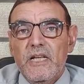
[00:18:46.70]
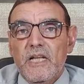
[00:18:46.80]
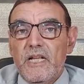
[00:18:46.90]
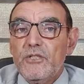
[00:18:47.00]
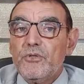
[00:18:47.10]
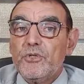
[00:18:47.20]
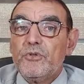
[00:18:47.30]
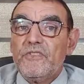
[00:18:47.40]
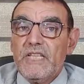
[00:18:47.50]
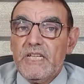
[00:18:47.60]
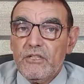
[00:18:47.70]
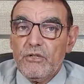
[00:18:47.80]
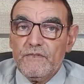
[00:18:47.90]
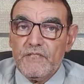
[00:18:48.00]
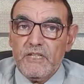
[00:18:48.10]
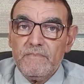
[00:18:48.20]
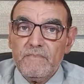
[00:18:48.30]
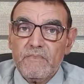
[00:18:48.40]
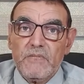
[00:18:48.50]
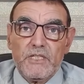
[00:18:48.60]
and you should think of
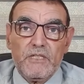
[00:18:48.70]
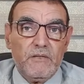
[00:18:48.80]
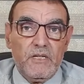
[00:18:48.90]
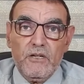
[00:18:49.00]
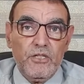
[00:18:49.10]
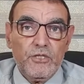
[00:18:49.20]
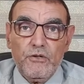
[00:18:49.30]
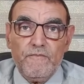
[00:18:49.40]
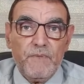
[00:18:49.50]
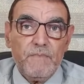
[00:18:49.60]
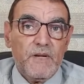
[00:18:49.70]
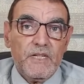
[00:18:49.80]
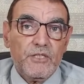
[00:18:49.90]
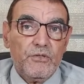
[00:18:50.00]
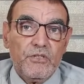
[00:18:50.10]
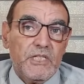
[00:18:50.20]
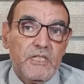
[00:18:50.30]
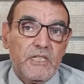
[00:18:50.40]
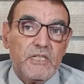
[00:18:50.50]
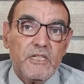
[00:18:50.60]
them. That a lot of people in the
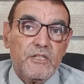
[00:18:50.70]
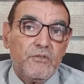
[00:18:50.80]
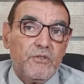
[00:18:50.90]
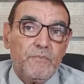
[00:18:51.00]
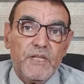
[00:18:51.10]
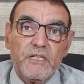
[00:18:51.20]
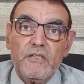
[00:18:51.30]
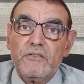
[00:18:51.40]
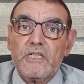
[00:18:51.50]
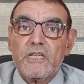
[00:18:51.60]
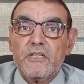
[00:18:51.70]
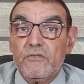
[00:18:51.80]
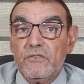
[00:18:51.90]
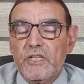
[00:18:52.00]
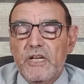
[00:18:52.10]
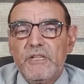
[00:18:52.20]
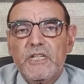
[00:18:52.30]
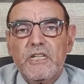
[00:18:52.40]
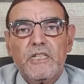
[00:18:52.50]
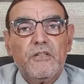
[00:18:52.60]
Occident, in European countries, and only the
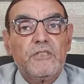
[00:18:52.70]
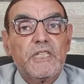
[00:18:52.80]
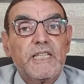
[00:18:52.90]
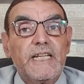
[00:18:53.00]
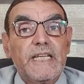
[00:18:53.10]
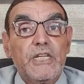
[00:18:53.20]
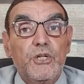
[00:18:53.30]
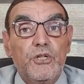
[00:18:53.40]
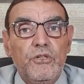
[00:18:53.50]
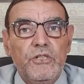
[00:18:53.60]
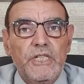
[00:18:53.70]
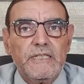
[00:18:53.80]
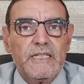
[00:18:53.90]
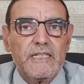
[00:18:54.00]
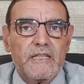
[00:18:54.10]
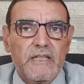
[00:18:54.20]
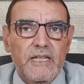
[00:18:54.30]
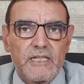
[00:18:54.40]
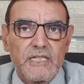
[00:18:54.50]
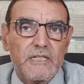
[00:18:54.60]
American countries, are ignoring these
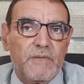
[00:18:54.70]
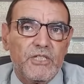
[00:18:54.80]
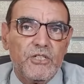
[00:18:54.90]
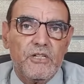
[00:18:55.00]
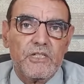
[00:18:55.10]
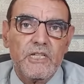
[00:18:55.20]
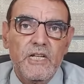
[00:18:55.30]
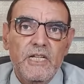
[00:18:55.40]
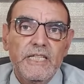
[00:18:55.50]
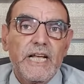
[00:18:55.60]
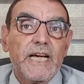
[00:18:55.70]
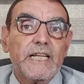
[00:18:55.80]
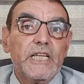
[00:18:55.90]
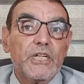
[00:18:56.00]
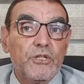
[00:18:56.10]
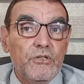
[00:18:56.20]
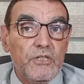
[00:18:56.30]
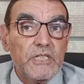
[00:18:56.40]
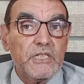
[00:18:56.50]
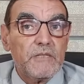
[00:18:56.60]
things, these materials. They are
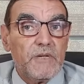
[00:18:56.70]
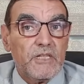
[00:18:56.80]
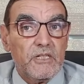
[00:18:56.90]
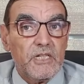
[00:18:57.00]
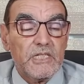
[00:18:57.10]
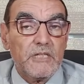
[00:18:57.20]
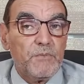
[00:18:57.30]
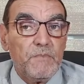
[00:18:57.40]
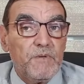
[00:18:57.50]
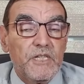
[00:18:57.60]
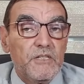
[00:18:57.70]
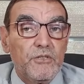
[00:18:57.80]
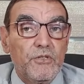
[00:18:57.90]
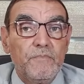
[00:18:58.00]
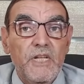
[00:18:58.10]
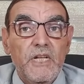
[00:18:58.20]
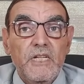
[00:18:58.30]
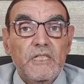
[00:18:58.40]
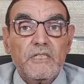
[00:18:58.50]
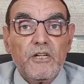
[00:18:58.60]
ignoring these materials. That people in Europe
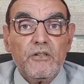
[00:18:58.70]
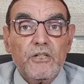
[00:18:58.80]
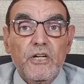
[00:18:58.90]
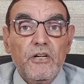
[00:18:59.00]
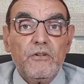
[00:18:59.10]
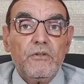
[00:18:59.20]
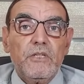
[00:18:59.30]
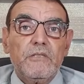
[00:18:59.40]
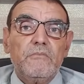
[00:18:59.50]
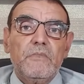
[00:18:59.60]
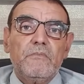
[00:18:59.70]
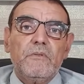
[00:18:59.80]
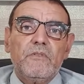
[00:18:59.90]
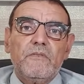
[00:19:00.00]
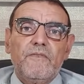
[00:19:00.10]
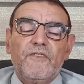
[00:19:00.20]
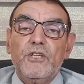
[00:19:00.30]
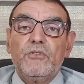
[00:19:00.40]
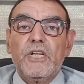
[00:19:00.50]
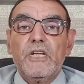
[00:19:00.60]
don't know what
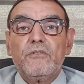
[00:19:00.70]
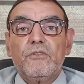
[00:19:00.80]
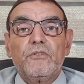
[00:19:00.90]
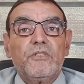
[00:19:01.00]
fenugreek or